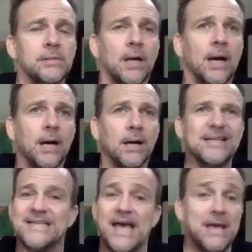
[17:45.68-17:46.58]
uh,
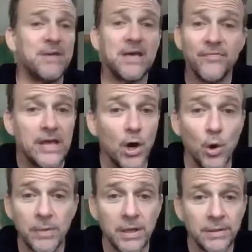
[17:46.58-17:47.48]
Damien, The
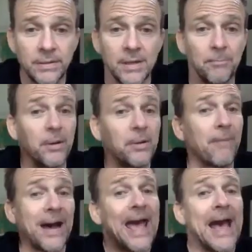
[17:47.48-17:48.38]
Omen, but
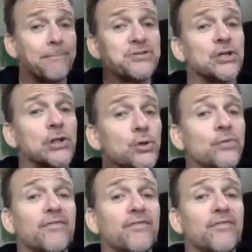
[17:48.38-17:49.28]
my
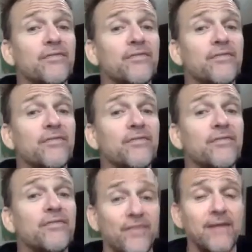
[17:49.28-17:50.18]
absolute favorite
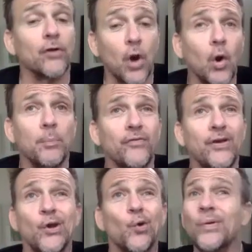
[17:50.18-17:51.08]
horror movie
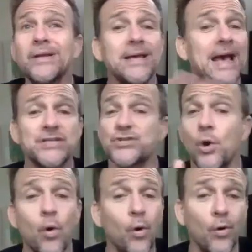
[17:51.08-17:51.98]
really has no
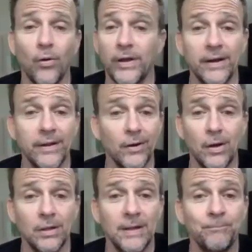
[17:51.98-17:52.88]
horror in it at all.
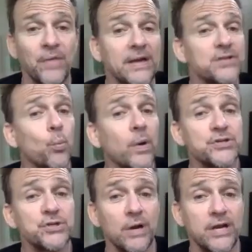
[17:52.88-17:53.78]
And it's When a
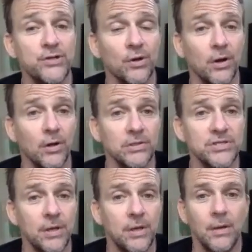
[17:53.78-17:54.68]
Stranger
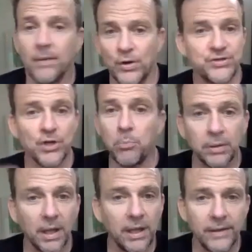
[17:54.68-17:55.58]
Calls. There is no
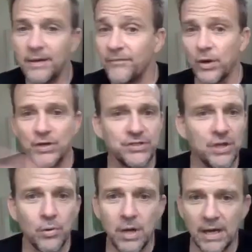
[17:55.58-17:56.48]
blood. There is
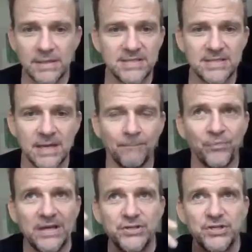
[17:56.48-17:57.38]
no guts.
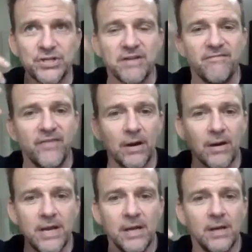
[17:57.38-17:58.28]
It's just a
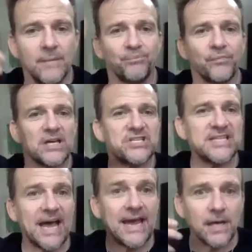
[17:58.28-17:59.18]
very
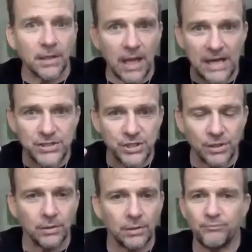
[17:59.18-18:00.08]

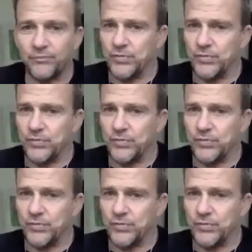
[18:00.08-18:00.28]
psychological,